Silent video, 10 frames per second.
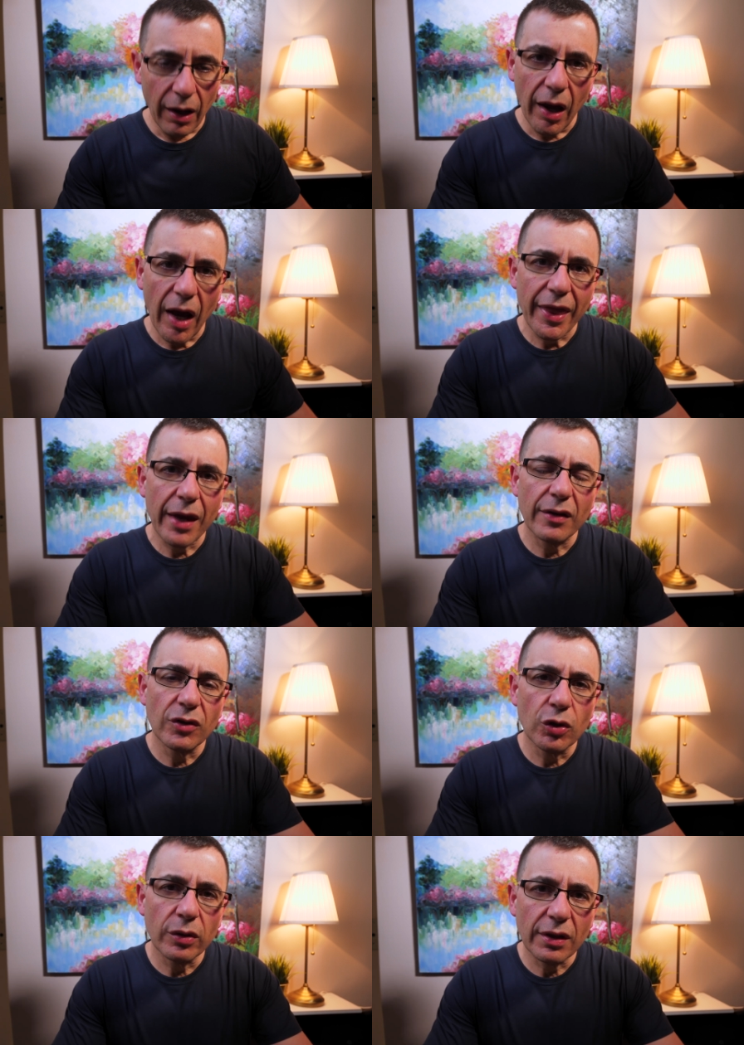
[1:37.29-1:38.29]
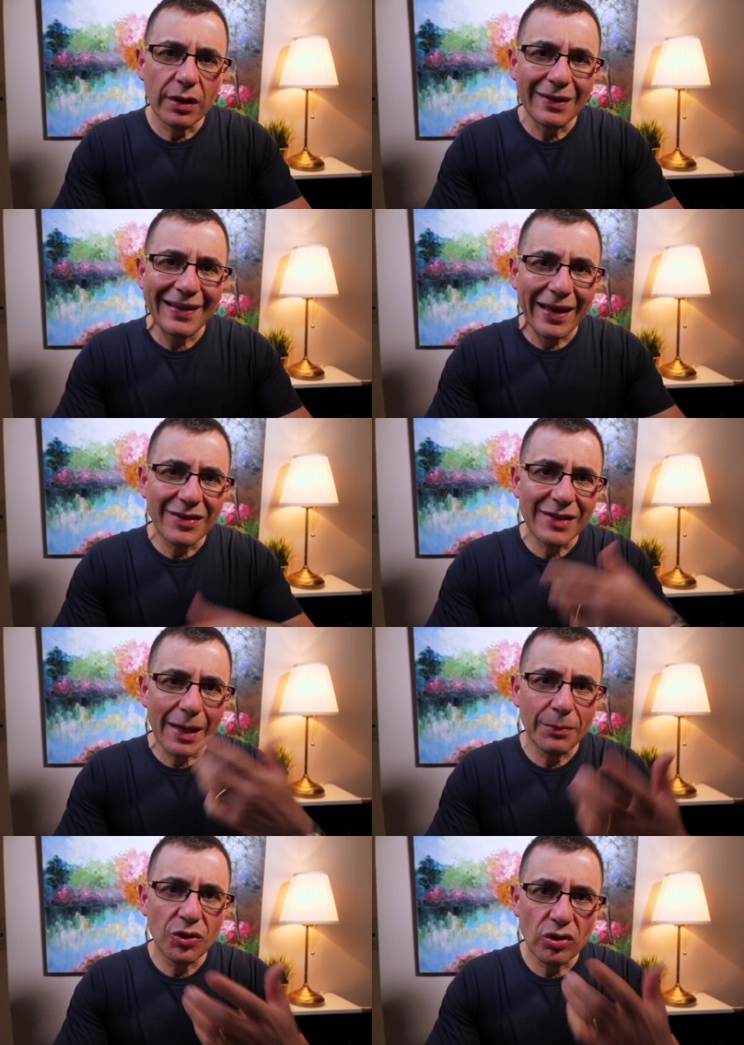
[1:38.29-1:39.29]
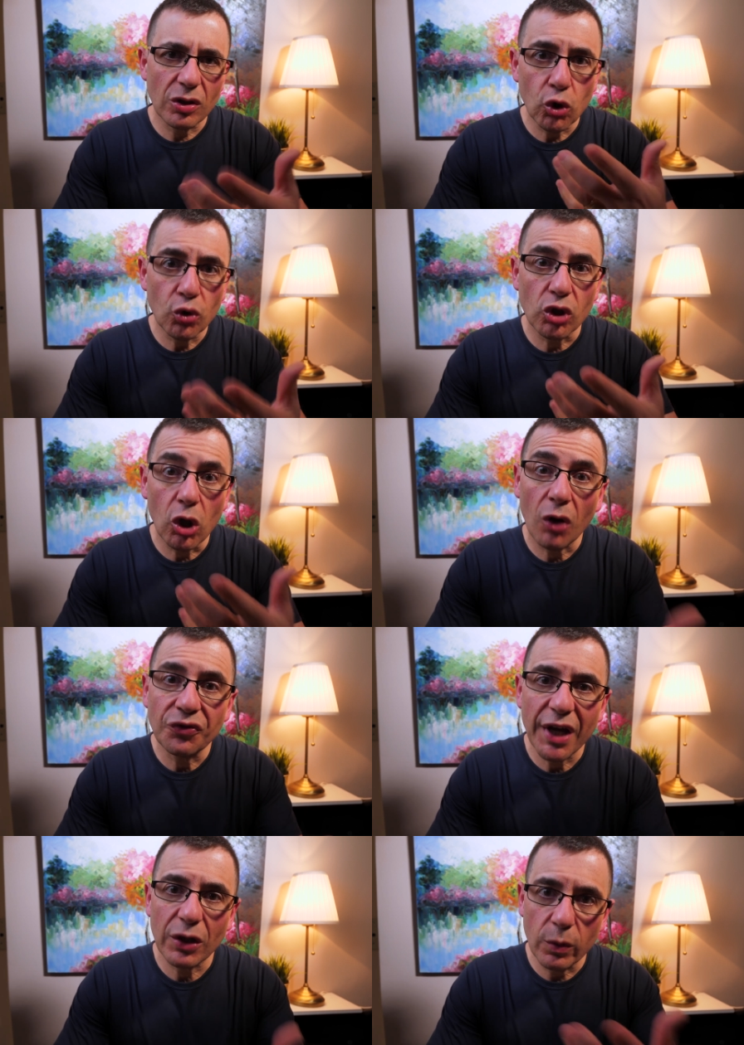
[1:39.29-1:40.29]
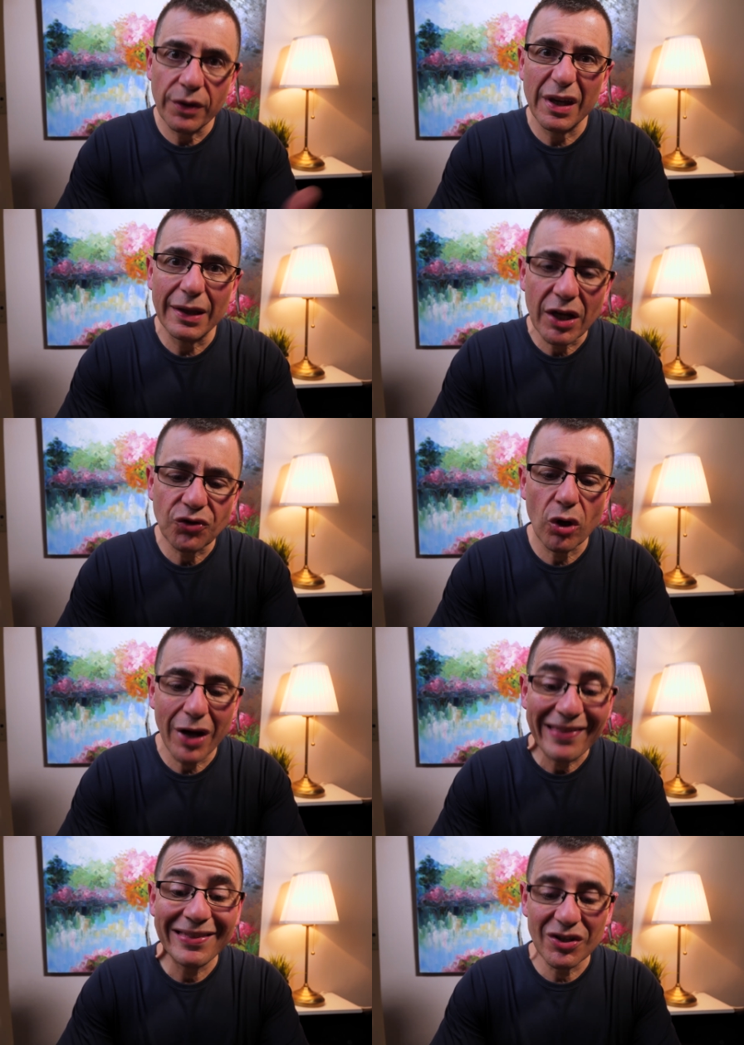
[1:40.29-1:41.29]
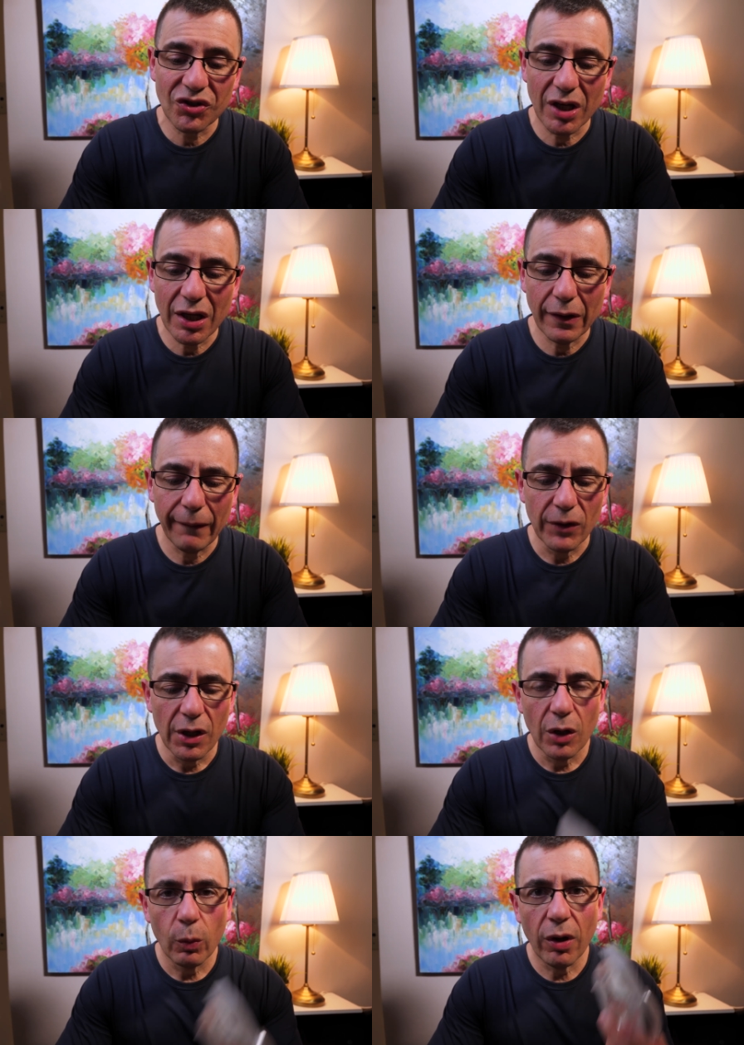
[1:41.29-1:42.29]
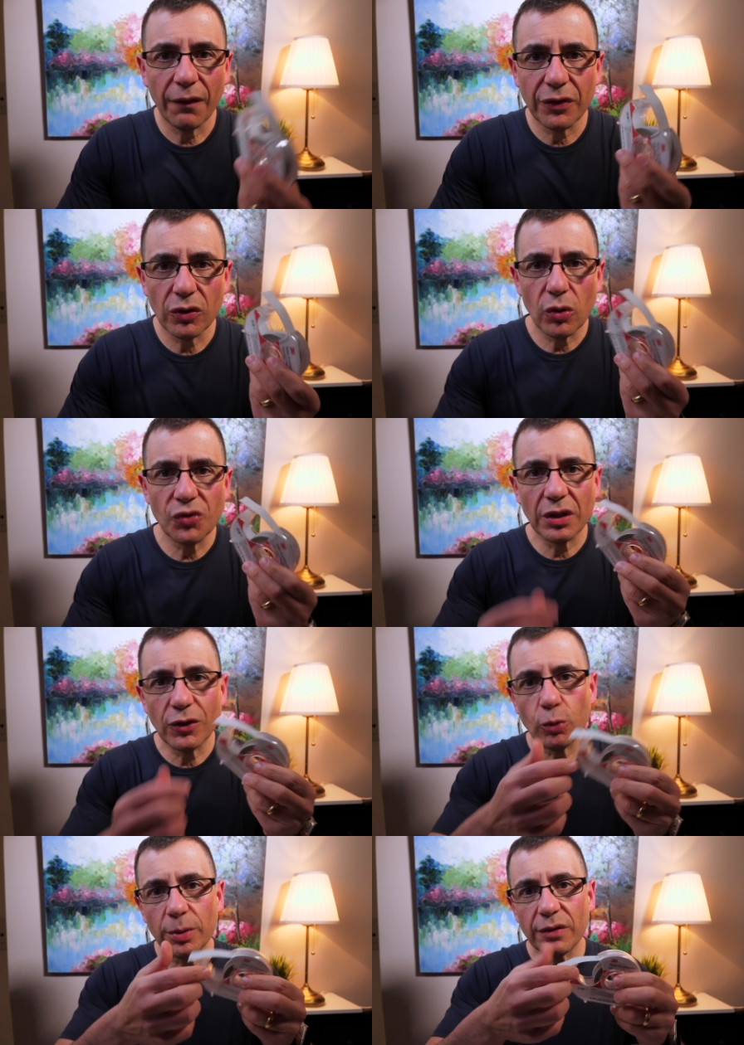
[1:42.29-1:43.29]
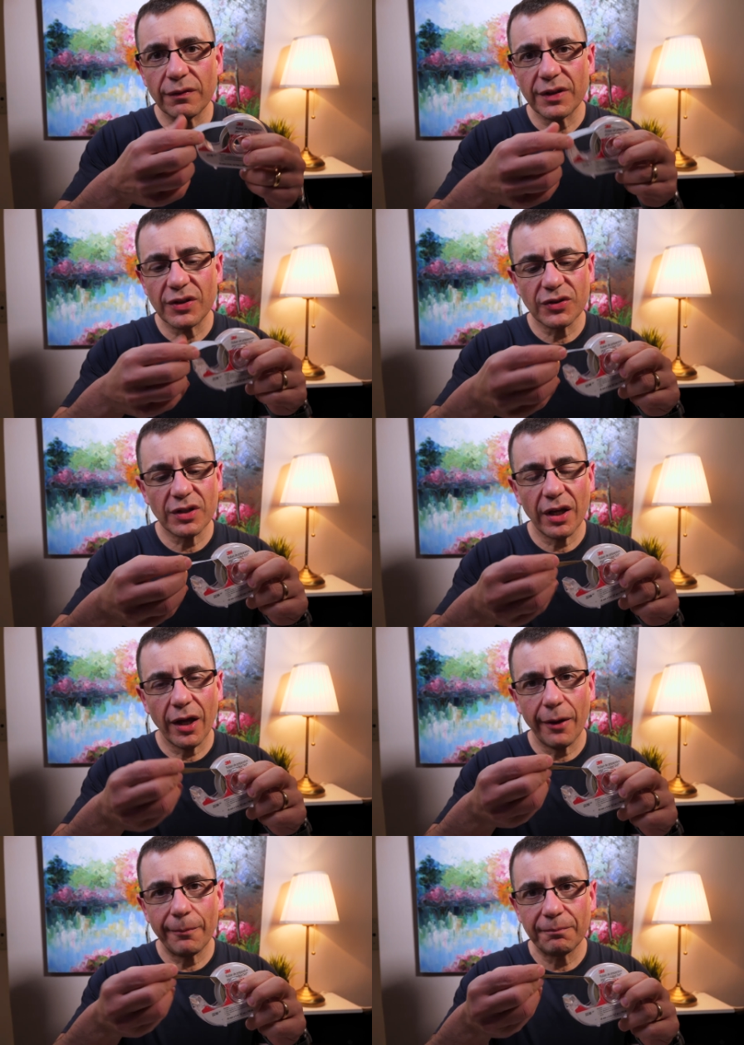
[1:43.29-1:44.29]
And then to establish good contact with the electrode and the skin, we often use a little bit of this uh,